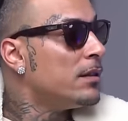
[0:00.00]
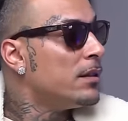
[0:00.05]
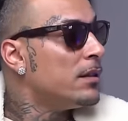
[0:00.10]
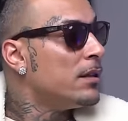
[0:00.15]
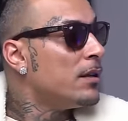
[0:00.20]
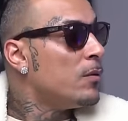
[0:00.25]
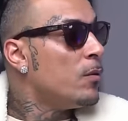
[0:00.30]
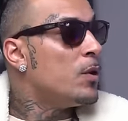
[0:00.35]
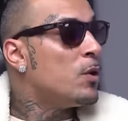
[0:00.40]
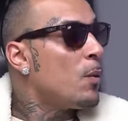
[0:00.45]

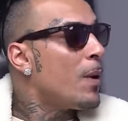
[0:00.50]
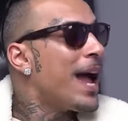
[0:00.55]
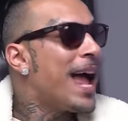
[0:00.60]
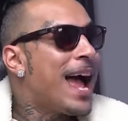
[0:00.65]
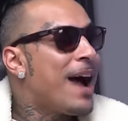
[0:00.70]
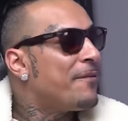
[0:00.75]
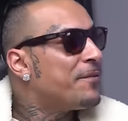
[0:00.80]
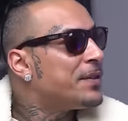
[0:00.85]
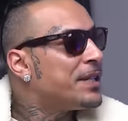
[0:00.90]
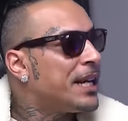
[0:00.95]
No. We don't
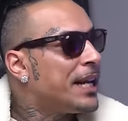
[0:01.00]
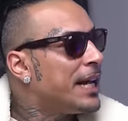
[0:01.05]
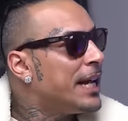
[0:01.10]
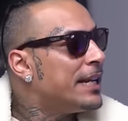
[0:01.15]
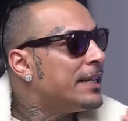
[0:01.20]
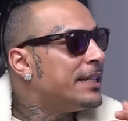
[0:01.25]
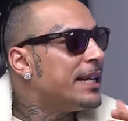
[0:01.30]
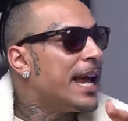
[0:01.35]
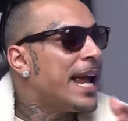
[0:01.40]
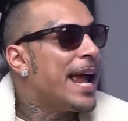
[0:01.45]
have to
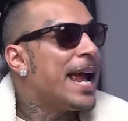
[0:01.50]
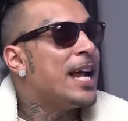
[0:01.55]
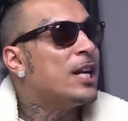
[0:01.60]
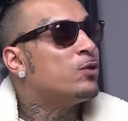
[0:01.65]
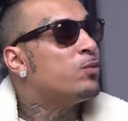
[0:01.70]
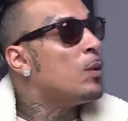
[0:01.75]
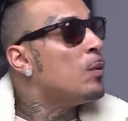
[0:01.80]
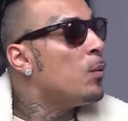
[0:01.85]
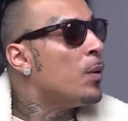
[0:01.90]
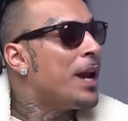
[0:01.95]
engage
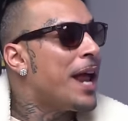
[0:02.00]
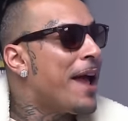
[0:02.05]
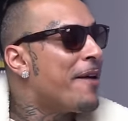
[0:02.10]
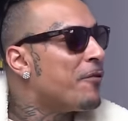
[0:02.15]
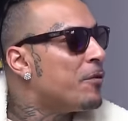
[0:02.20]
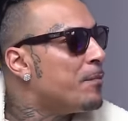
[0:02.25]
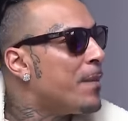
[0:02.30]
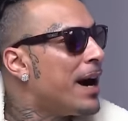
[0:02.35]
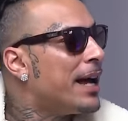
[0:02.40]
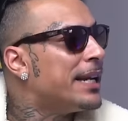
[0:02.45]
with what
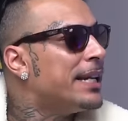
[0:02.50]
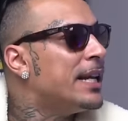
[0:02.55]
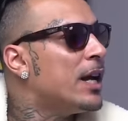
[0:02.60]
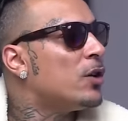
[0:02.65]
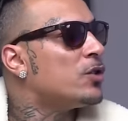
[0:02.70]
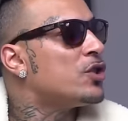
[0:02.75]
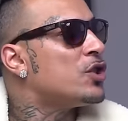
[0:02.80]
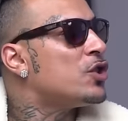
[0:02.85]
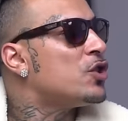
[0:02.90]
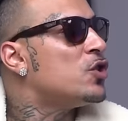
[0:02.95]
everybody
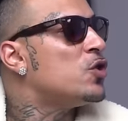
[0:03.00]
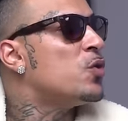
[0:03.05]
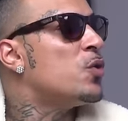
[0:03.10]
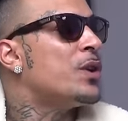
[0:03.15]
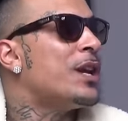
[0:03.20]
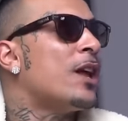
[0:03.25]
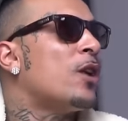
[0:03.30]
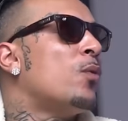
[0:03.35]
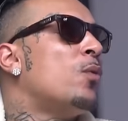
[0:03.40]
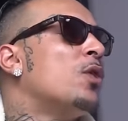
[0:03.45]
else is
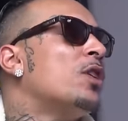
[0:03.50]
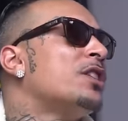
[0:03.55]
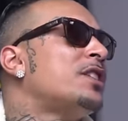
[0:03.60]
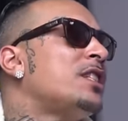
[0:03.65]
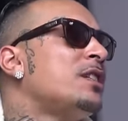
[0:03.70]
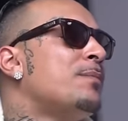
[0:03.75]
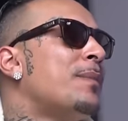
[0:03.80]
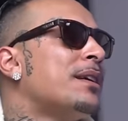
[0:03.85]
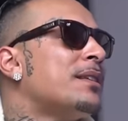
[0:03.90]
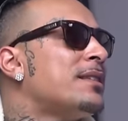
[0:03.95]
doing. I don't want to
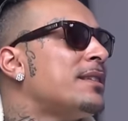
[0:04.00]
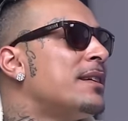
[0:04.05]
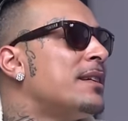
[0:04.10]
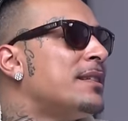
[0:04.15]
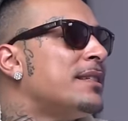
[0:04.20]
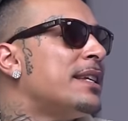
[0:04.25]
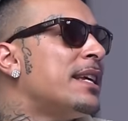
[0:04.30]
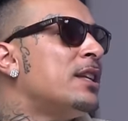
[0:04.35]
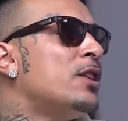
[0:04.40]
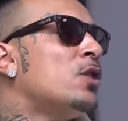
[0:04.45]
see my
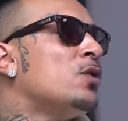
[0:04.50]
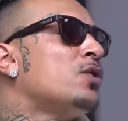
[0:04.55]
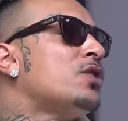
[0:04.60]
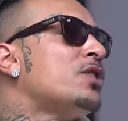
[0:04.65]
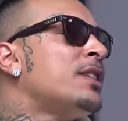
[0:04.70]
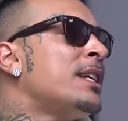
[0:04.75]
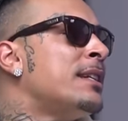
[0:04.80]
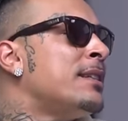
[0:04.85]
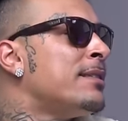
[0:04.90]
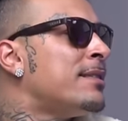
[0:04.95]
sons get no
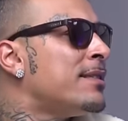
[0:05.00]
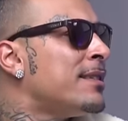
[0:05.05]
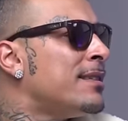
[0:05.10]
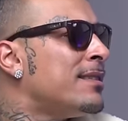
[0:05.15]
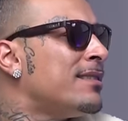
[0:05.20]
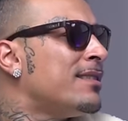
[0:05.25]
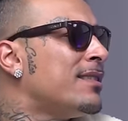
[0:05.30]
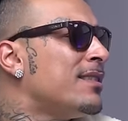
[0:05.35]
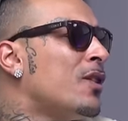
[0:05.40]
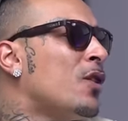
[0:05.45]

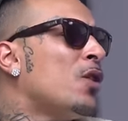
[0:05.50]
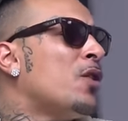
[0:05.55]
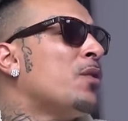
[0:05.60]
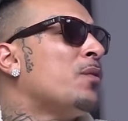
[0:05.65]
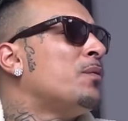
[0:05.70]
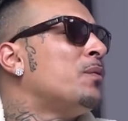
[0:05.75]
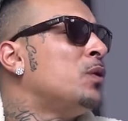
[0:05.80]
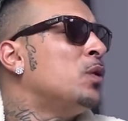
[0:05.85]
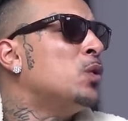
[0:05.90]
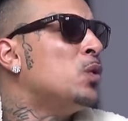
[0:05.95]
sentences or
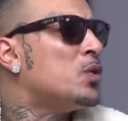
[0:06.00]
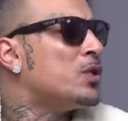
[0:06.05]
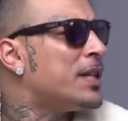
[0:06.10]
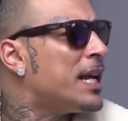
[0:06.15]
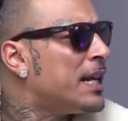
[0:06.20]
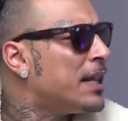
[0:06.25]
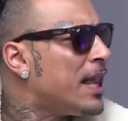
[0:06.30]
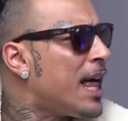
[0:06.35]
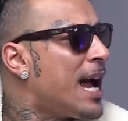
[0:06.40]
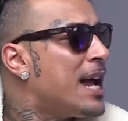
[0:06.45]
lose
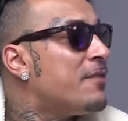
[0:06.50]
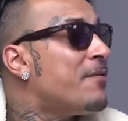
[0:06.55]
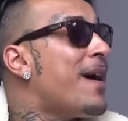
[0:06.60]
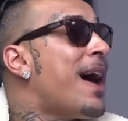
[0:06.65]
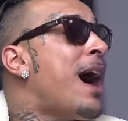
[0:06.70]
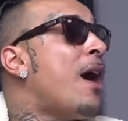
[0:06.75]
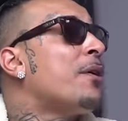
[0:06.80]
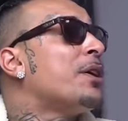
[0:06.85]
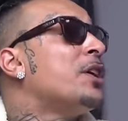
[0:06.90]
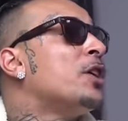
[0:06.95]
their life
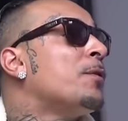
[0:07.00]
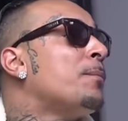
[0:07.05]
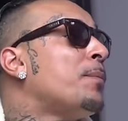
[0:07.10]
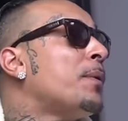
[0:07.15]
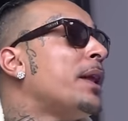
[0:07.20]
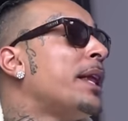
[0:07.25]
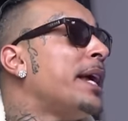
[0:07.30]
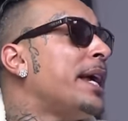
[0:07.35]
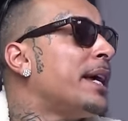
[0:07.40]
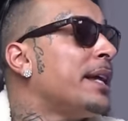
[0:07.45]
out here
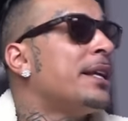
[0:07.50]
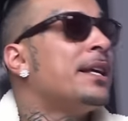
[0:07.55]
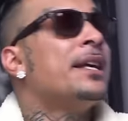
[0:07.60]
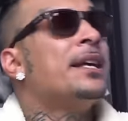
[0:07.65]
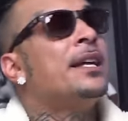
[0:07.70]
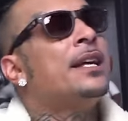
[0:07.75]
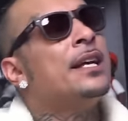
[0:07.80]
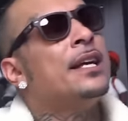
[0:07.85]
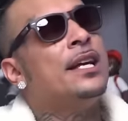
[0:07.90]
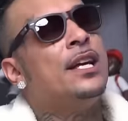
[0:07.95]
playing.
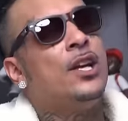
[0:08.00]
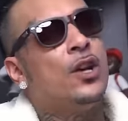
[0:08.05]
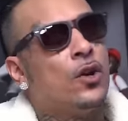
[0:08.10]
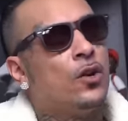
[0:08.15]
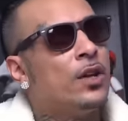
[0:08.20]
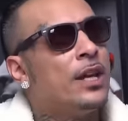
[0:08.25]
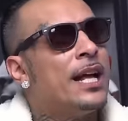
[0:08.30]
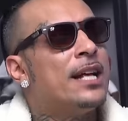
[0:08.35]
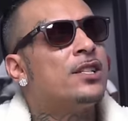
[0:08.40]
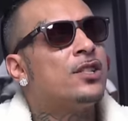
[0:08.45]
Here,
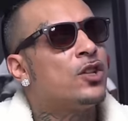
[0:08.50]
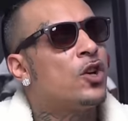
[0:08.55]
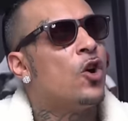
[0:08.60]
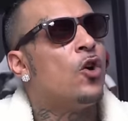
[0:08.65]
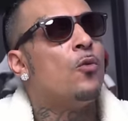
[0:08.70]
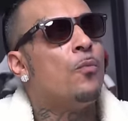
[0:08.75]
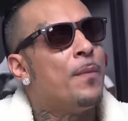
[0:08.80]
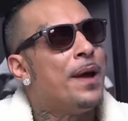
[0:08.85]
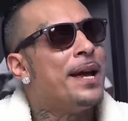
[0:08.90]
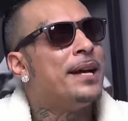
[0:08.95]
let's
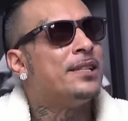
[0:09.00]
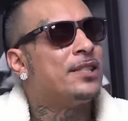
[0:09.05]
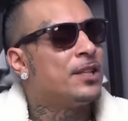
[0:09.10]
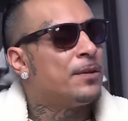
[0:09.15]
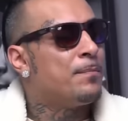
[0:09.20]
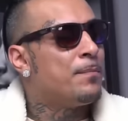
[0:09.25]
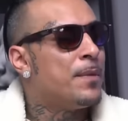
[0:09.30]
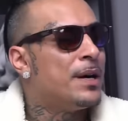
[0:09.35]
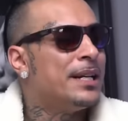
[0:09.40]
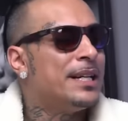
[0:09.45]
go make
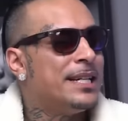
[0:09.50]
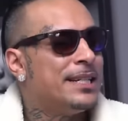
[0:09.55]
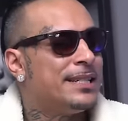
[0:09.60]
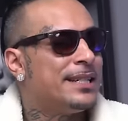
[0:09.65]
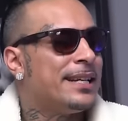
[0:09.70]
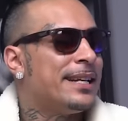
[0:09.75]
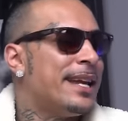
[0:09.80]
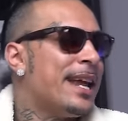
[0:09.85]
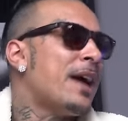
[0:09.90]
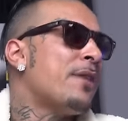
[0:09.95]
some money
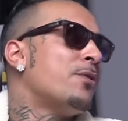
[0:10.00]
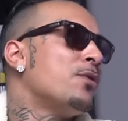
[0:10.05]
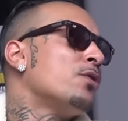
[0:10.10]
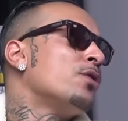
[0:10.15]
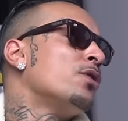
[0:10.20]
together.